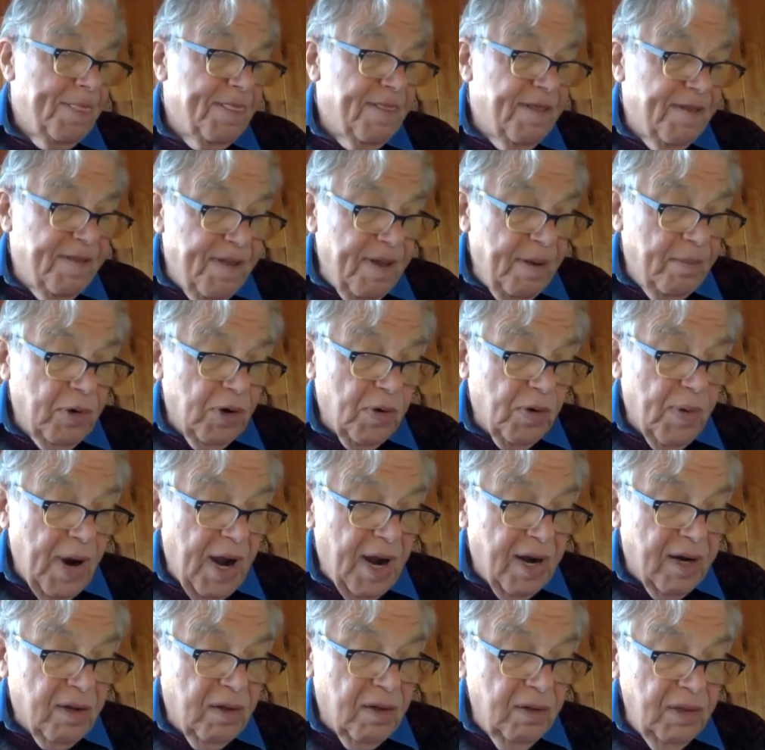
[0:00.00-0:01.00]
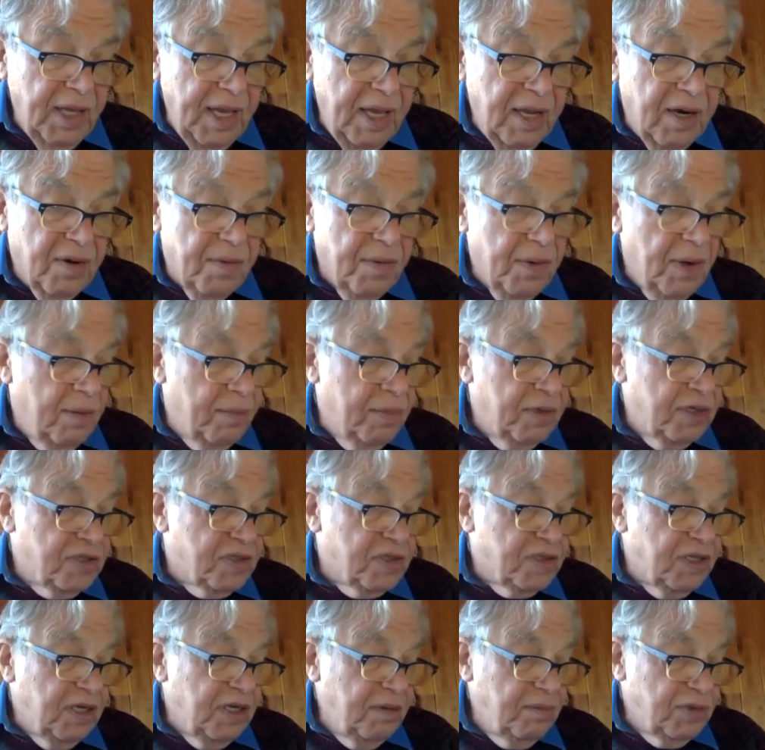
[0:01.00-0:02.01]
The democratic leader image
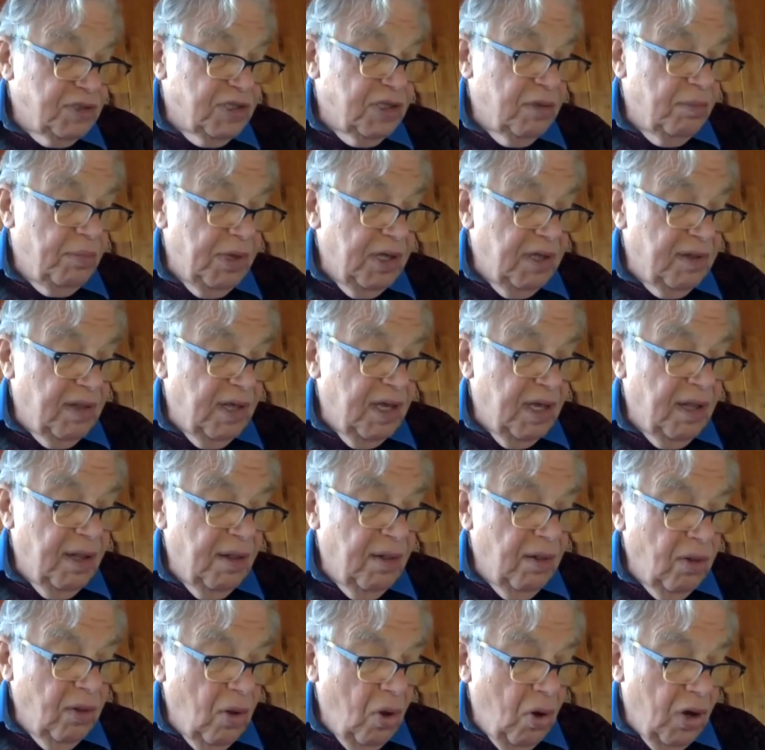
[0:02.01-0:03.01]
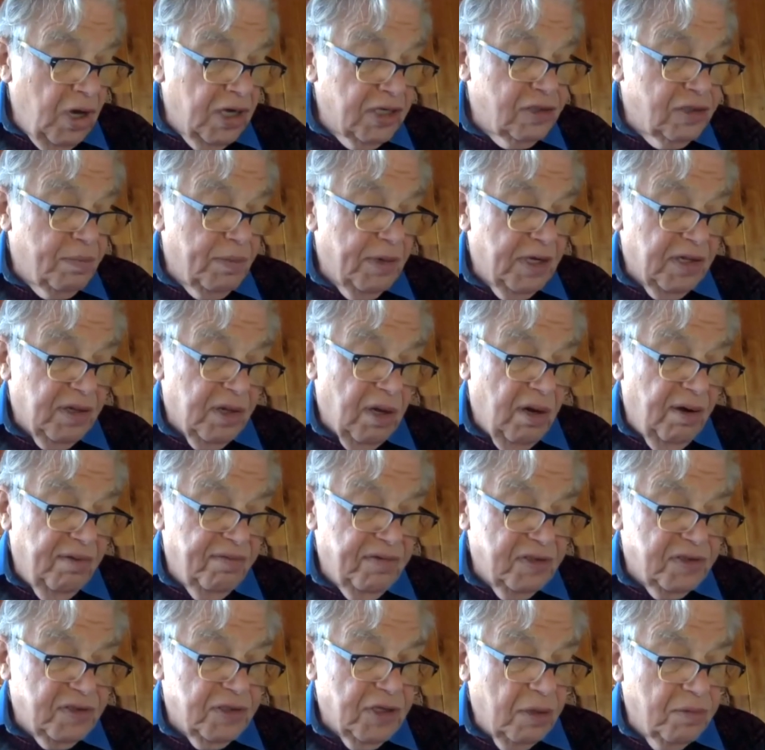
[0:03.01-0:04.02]
seems to be the enlargement
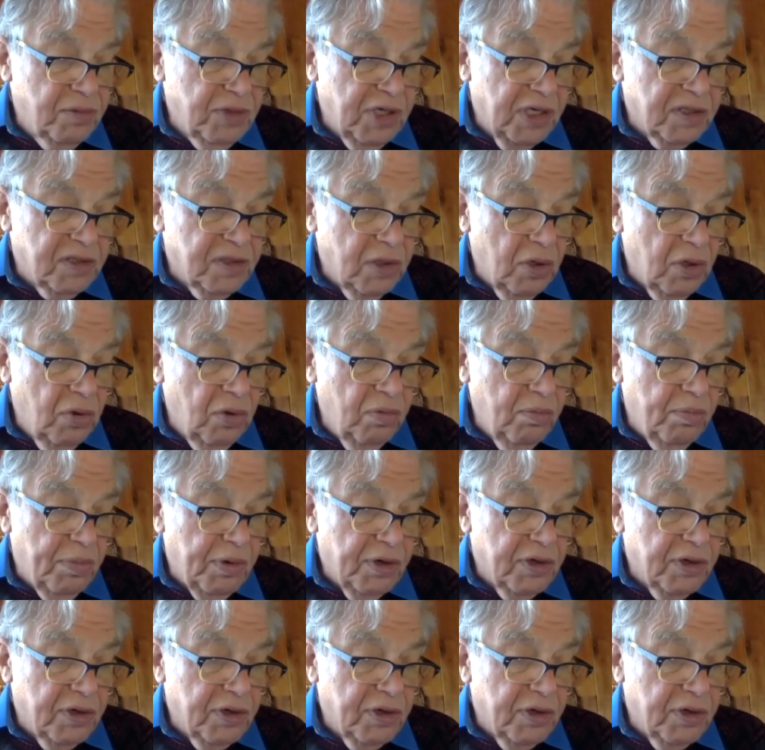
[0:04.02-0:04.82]
of the subject's own